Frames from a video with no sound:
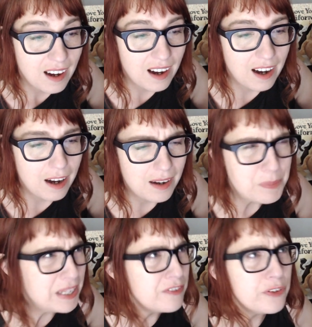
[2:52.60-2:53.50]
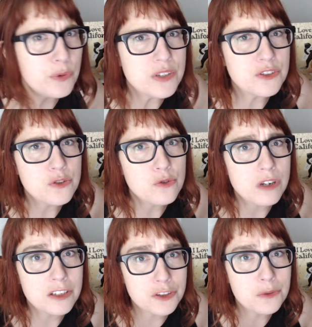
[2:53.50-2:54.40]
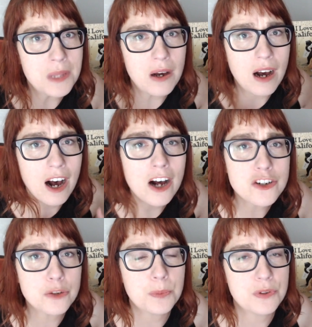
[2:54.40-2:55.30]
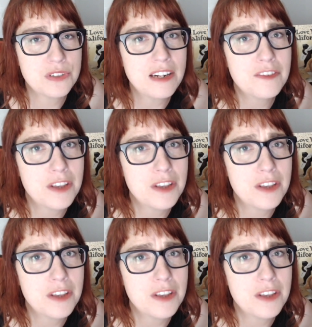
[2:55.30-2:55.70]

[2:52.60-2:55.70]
But even if we assume that 100%